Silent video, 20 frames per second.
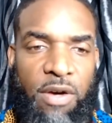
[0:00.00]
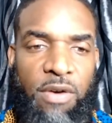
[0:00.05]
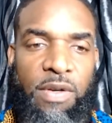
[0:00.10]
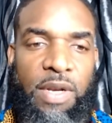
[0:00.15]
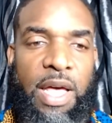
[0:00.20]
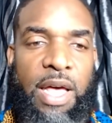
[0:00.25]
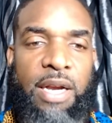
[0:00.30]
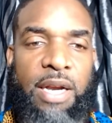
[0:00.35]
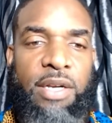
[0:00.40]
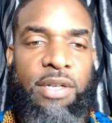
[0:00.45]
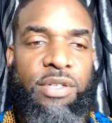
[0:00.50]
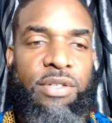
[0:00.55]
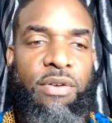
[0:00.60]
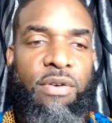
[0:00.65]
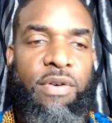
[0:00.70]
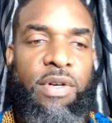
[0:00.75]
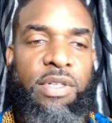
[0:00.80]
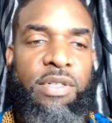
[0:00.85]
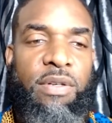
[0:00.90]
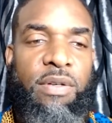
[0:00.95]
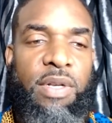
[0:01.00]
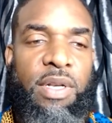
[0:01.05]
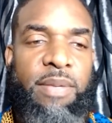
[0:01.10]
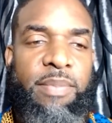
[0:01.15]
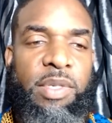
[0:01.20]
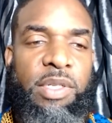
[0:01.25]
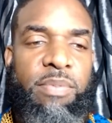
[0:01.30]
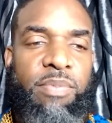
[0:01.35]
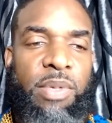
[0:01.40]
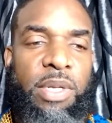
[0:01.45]
a whole lot of the story. So
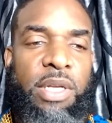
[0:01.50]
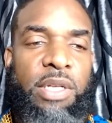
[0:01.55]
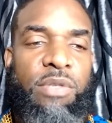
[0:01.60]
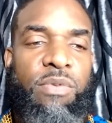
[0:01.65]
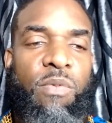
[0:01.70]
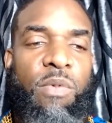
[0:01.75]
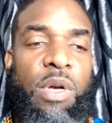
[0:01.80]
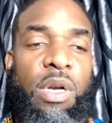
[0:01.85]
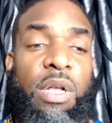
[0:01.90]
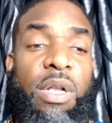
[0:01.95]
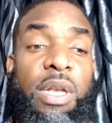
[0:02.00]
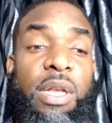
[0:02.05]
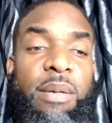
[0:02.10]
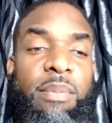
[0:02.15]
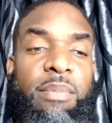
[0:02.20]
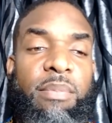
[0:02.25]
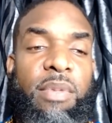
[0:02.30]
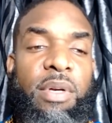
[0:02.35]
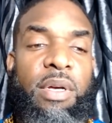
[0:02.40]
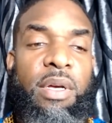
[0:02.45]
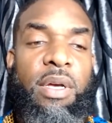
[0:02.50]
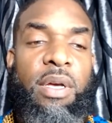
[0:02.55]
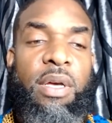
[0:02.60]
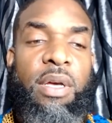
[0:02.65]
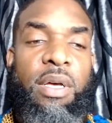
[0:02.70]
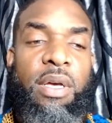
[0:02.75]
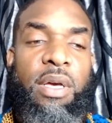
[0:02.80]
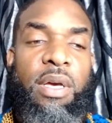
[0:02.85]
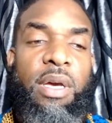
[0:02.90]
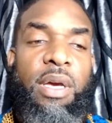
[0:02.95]
let me play this one clip,
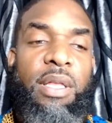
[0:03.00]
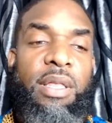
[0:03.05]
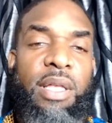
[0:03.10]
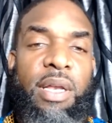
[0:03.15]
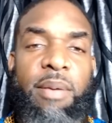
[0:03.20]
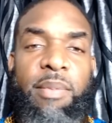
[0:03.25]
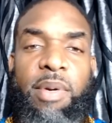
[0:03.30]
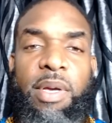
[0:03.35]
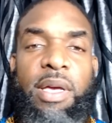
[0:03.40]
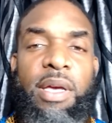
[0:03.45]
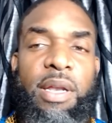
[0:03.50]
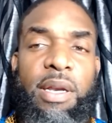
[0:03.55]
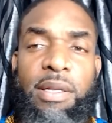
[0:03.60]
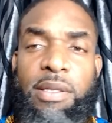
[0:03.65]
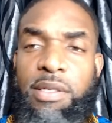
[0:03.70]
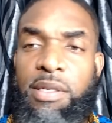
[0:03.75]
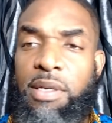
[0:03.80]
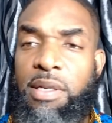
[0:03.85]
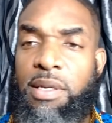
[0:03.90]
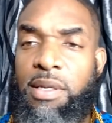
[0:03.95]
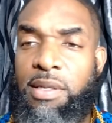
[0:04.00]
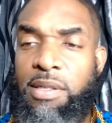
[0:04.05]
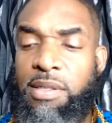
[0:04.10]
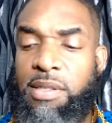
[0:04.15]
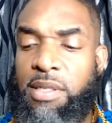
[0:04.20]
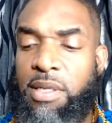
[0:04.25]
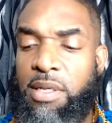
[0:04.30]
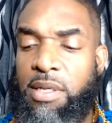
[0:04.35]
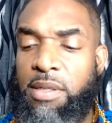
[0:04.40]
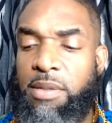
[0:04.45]
and then I'm gonna get into
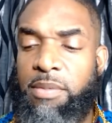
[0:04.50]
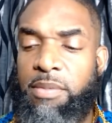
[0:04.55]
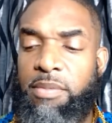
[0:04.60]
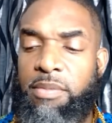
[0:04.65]
his